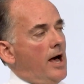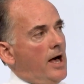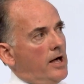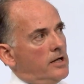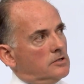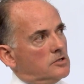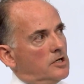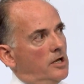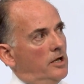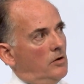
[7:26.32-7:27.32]

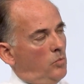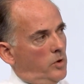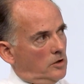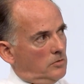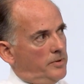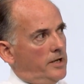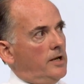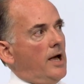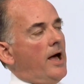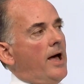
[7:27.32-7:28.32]
And it will
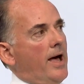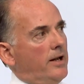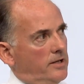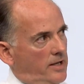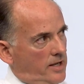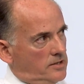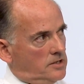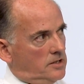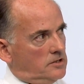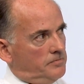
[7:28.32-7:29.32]
be
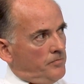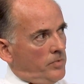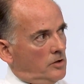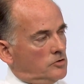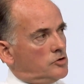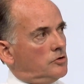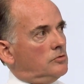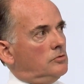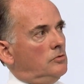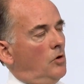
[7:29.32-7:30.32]
allocated
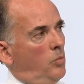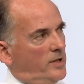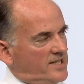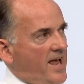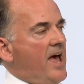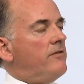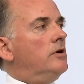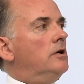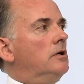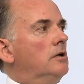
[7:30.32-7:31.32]
to
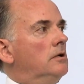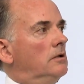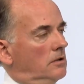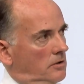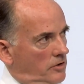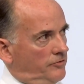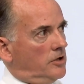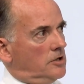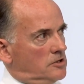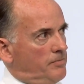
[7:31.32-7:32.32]
whichever the
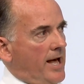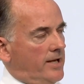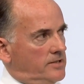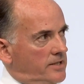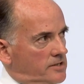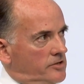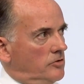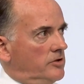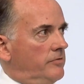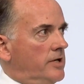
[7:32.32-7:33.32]
first band is that
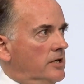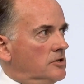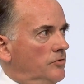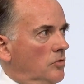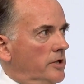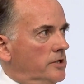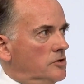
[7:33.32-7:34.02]
your dividends fall